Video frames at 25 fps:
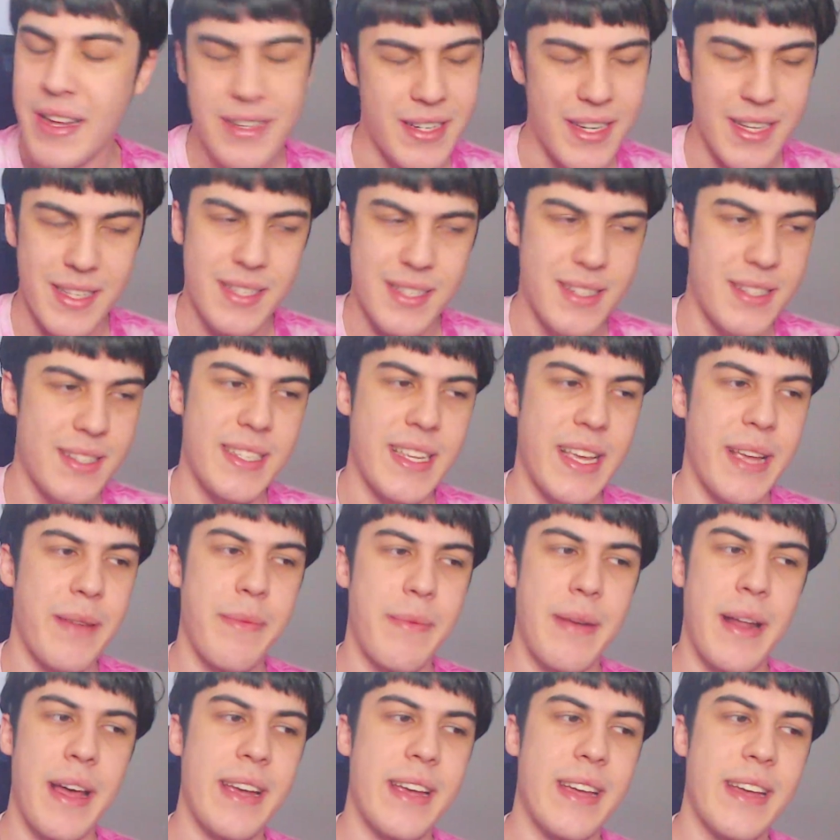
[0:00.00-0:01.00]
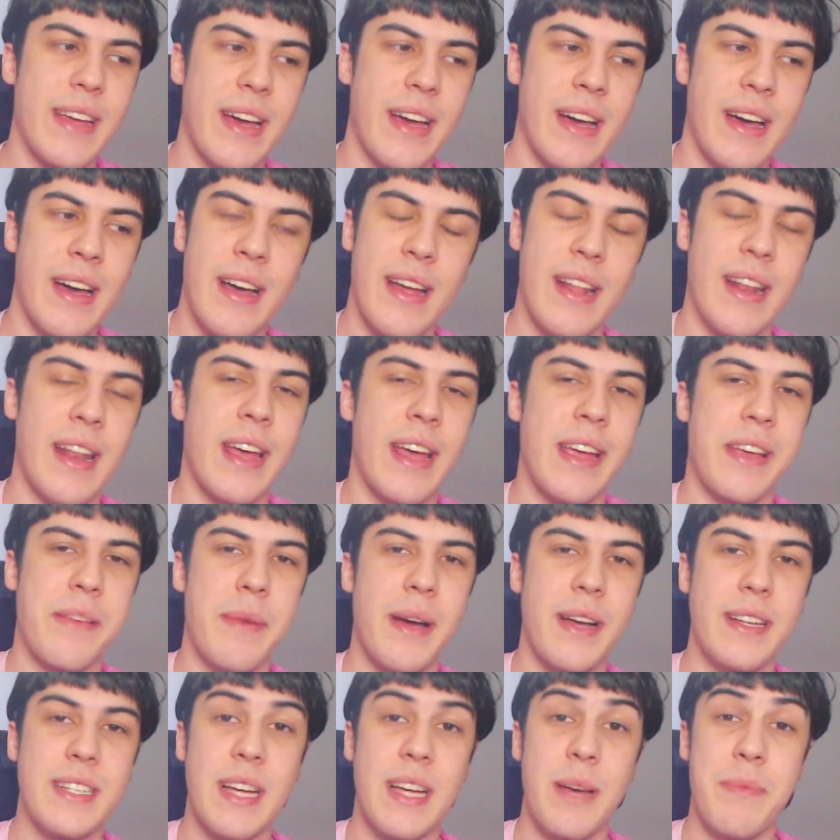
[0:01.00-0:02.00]
Doesn't seem like uh, like
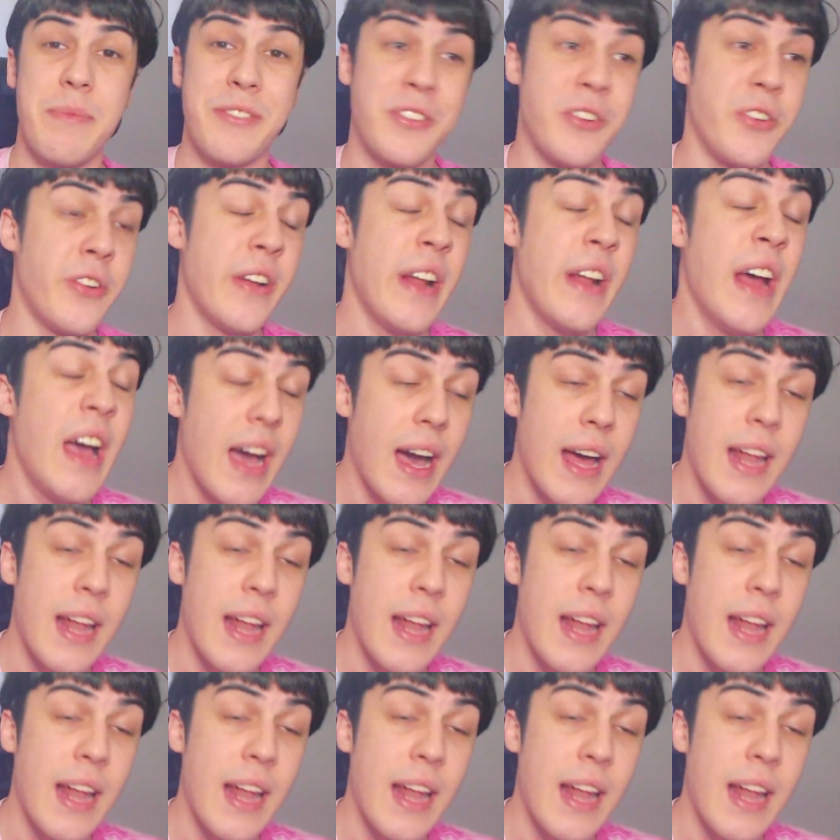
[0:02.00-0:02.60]
my type of dude.